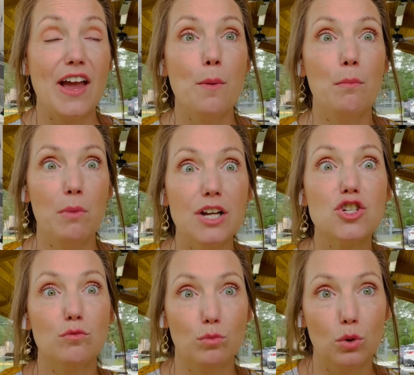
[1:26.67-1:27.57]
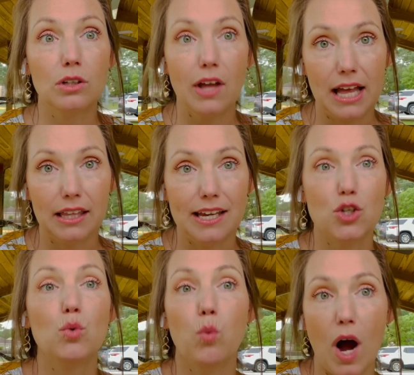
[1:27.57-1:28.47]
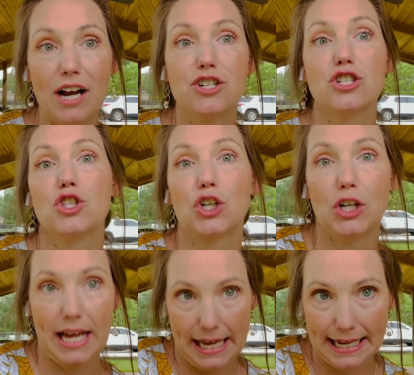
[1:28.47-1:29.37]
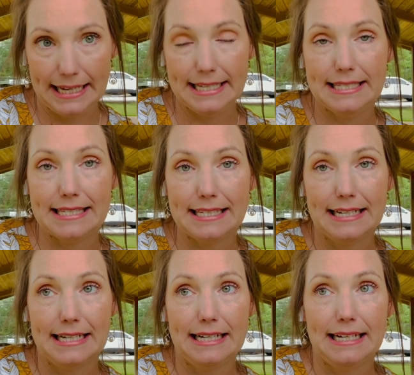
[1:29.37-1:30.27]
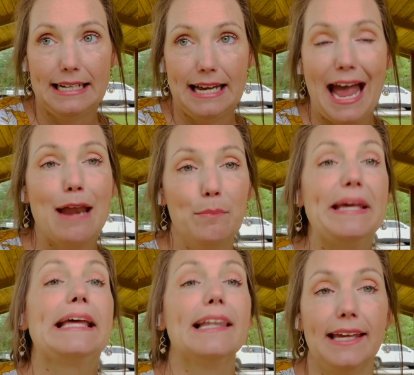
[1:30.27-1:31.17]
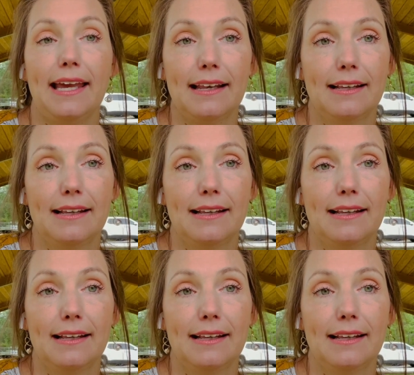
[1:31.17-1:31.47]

they are much more likely to wash their hands and be clean.